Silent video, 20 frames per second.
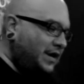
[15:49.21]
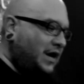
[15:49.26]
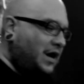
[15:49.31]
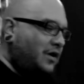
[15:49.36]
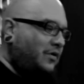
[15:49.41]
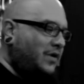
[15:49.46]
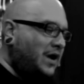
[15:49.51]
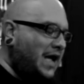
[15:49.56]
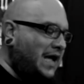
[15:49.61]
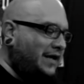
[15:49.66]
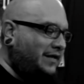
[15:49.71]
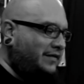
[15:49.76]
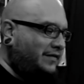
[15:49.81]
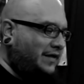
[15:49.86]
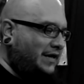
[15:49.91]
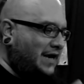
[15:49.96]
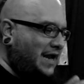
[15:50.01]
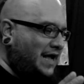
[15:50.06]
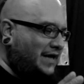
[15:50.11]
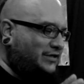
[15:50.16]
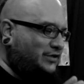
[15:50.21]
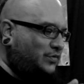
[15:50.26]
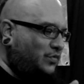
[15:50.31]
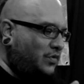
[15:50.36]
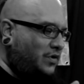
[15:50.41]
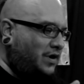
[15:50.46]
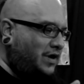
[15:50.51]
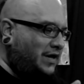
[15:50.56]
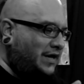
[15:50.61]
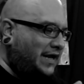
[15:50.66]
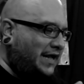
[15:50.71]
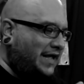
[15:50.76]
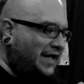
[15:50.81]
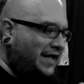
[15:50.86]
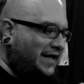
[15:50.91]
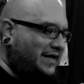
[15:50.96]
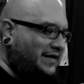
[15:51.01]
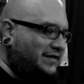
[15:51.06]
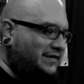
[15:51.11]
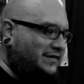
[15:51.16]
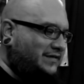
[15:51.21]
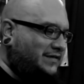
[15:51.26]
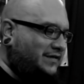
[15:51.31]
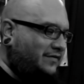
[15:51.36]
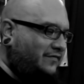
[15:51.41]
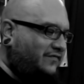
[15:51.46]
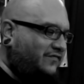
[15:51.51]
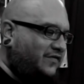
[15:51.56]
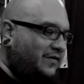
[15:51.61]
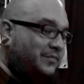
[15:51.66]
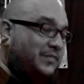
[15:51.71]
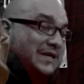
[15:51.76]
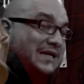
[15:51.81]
All right, the next one is from